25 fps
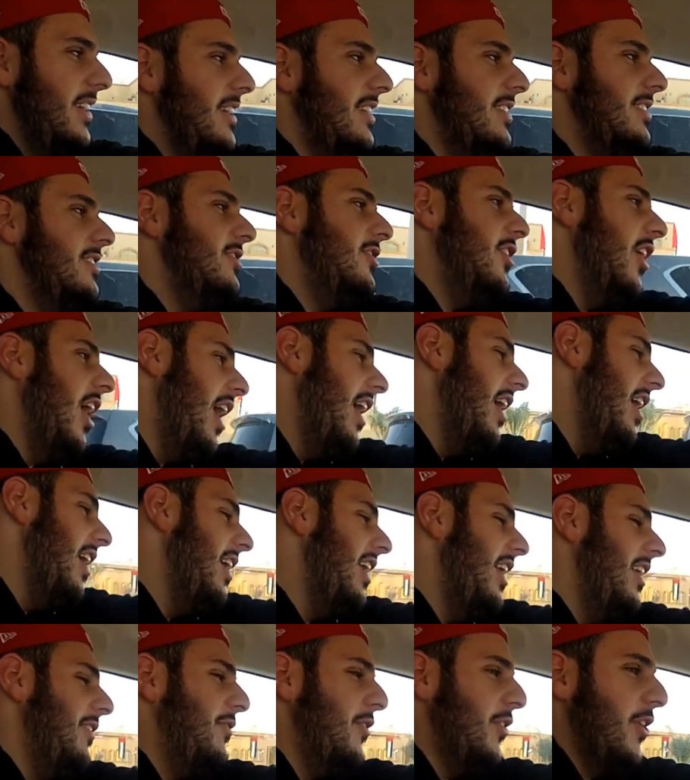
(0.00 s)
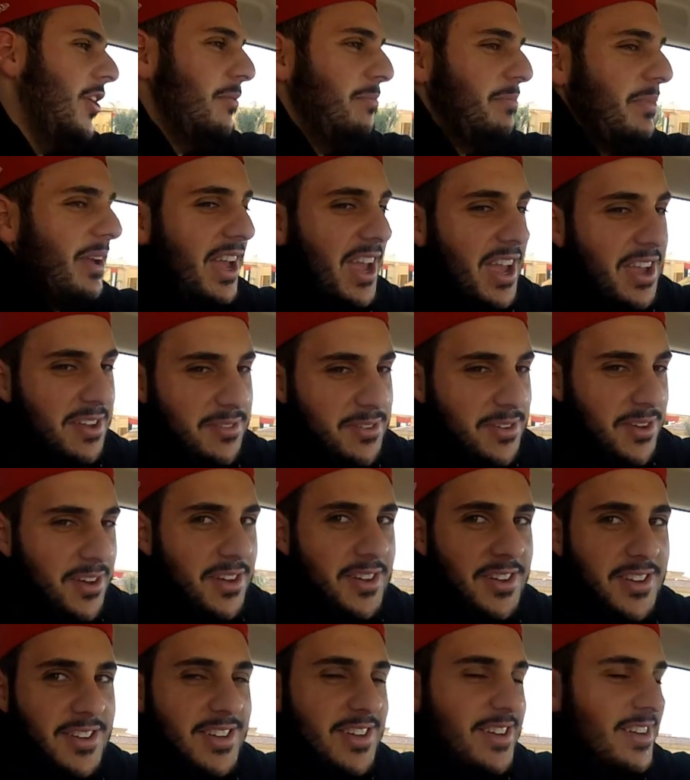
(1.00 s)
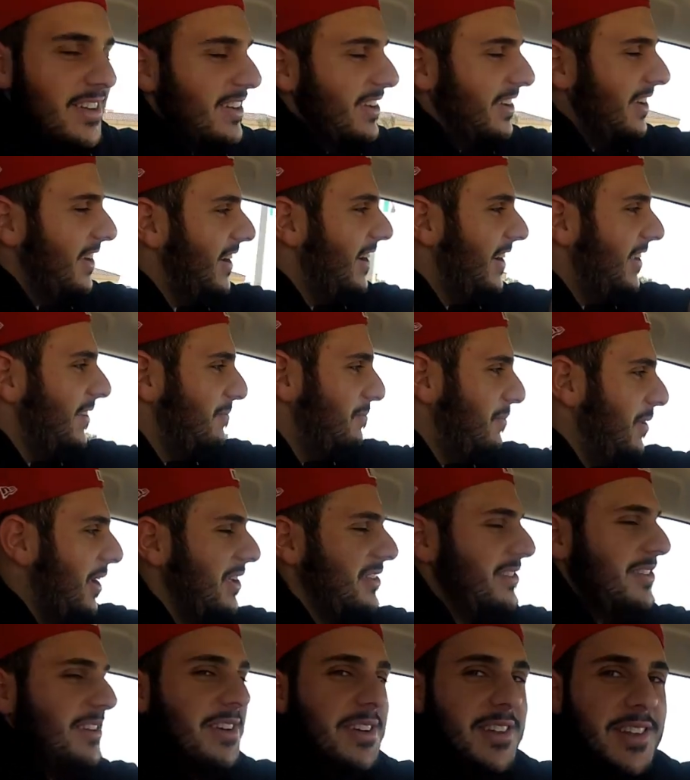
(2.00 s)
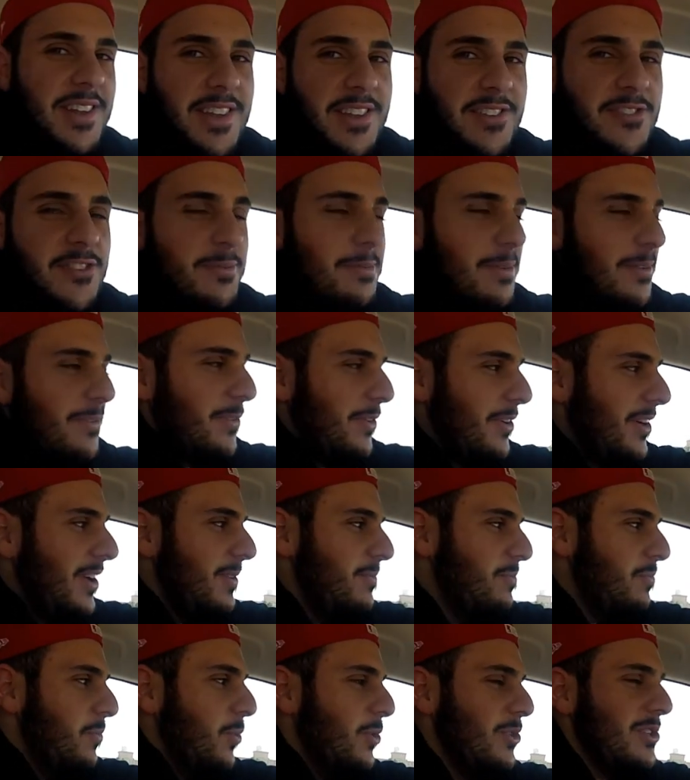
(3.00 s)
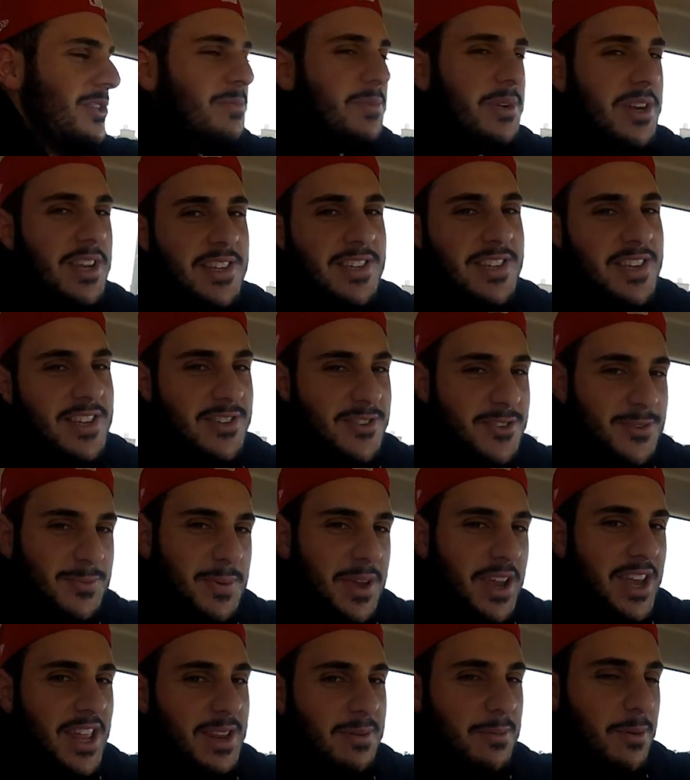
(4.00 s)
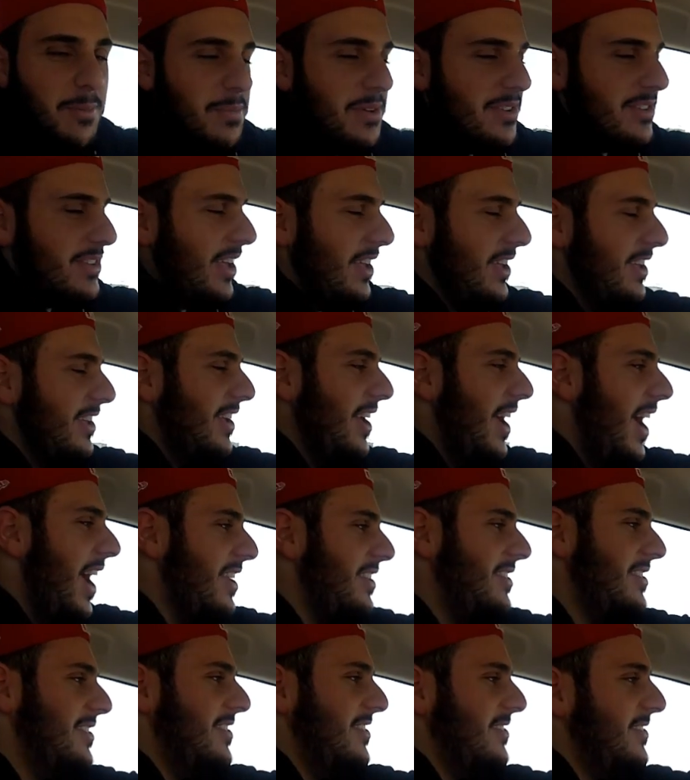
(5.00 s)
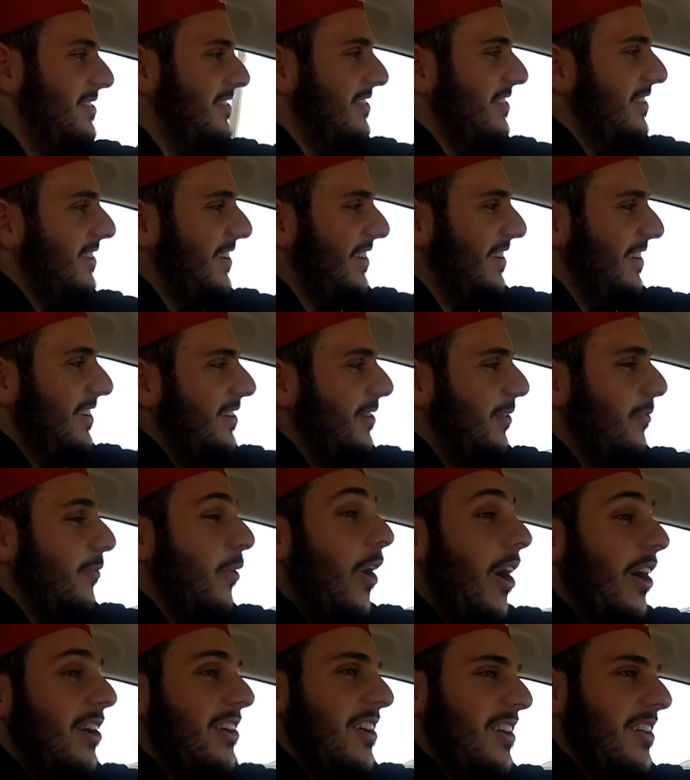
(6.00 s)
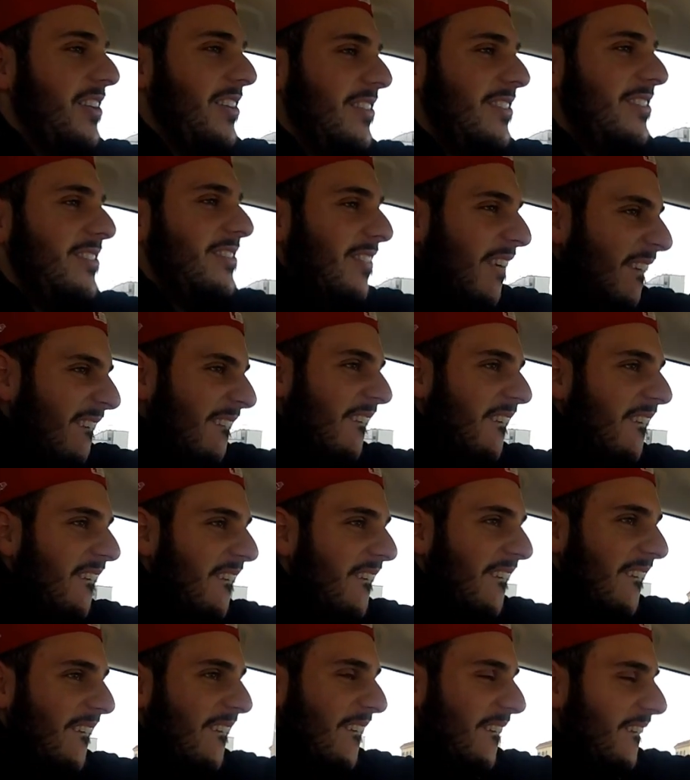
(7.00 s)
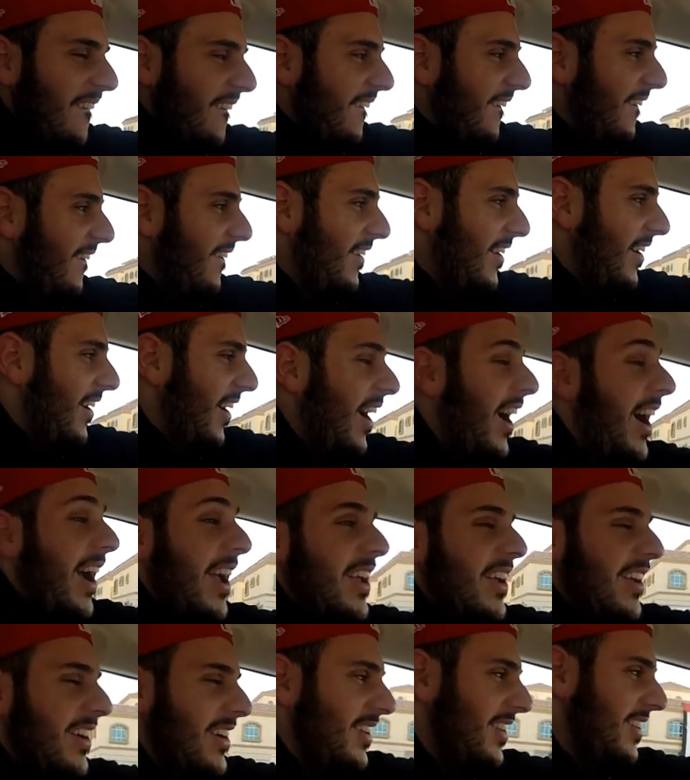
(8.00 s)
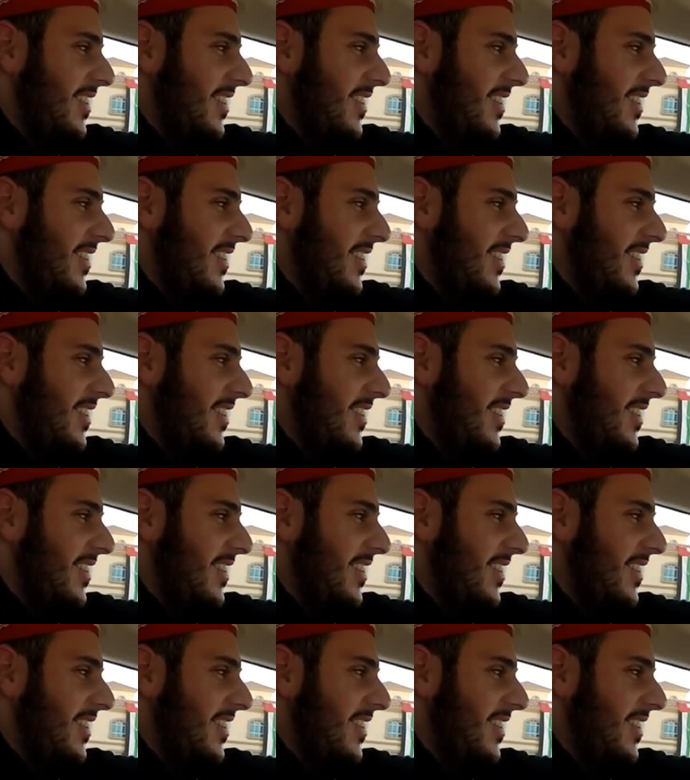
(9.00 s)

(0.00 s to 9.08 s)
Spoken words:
he's got early for good behavior, and basically he's gonna be fucking buzzing when he sees us picking him up. He's like, yes, Warden, aye,